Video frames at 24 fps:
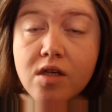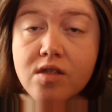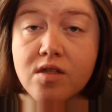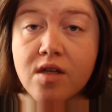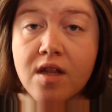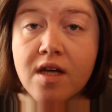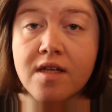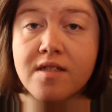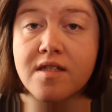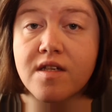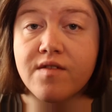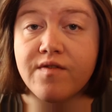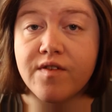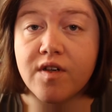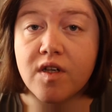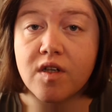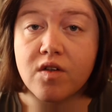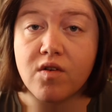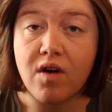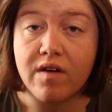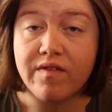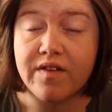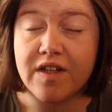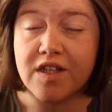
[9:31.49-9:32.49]
So that's it for
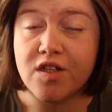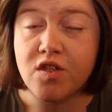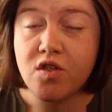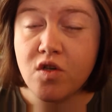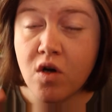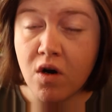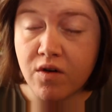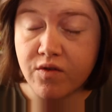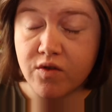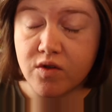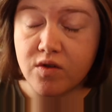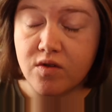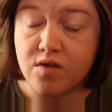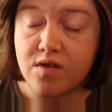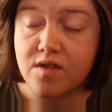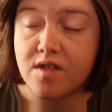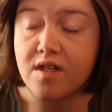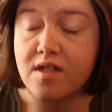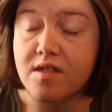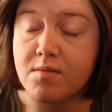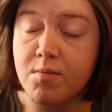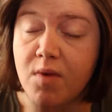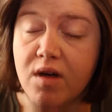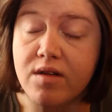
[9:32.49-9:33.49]
graphic novels
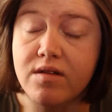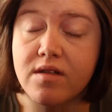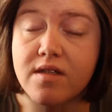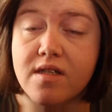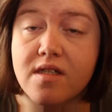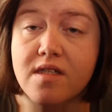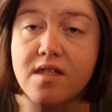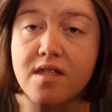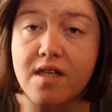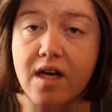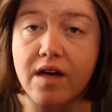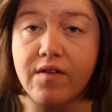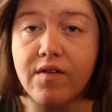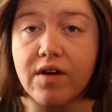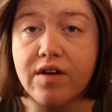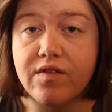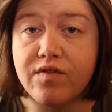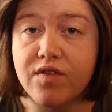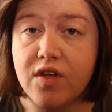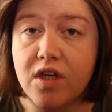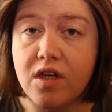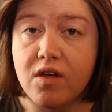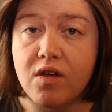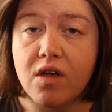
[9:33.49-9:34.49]
this month. As I say, I read a
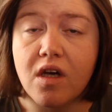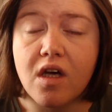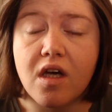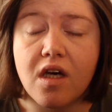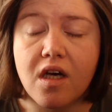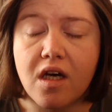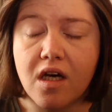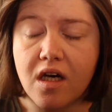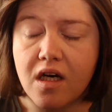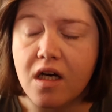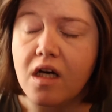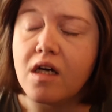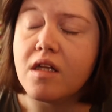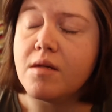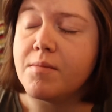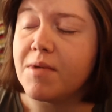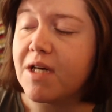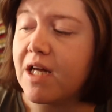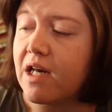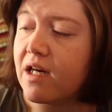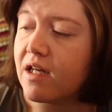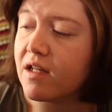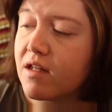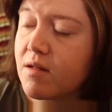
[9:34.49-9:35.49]
few at the
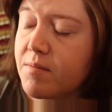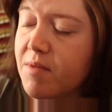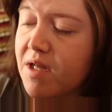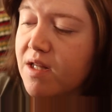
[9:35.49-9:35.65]
beginning of the